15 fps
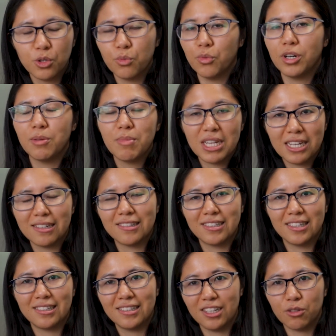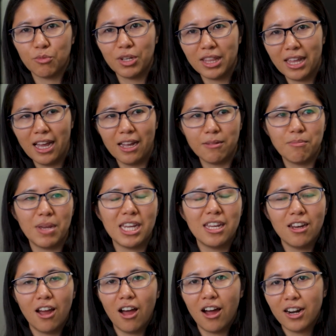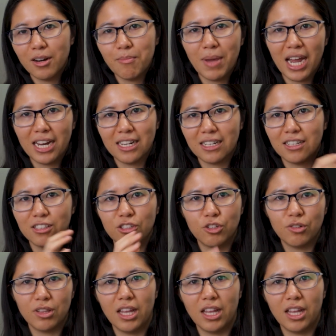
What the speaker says: You want to be consistent with that. Make it automatic into your